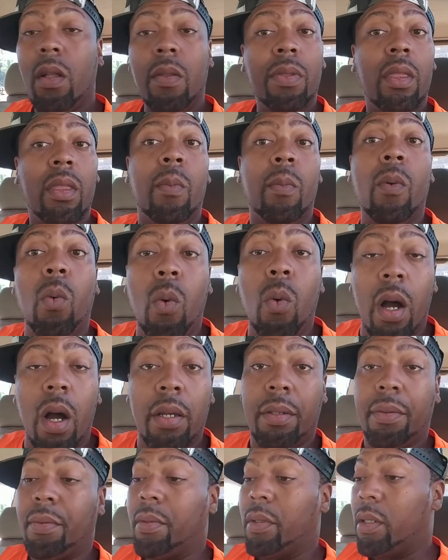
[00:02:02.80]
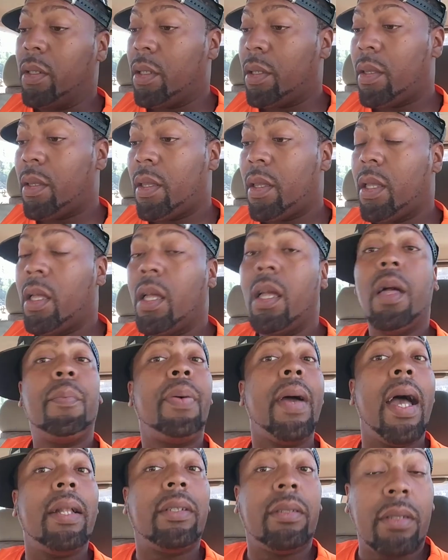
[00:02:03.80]
Number one,
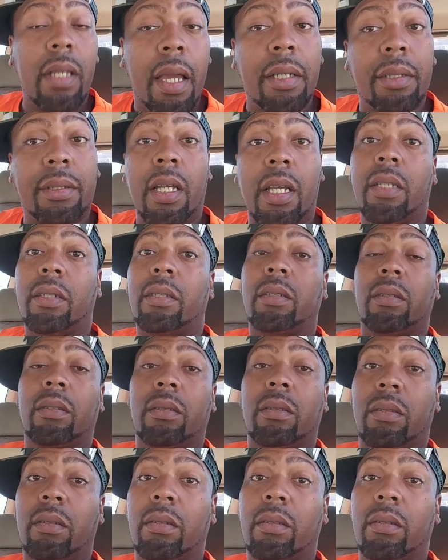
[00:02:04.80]
Pat Stay is nice.